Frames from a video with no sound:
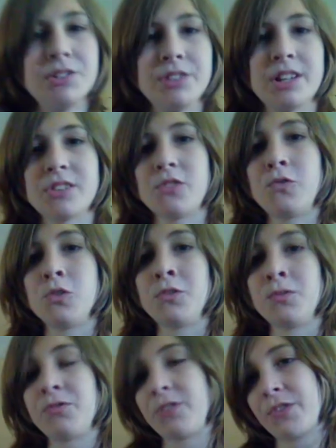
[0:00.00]
in 2004
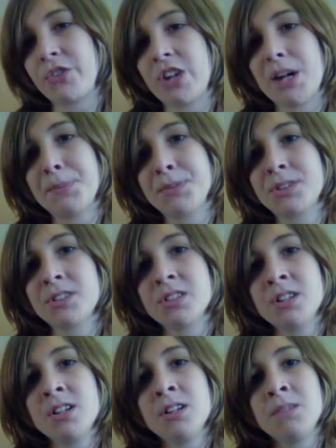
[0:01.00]
from thrift shops,
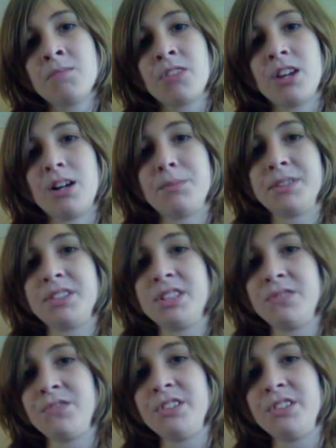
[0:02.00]
because the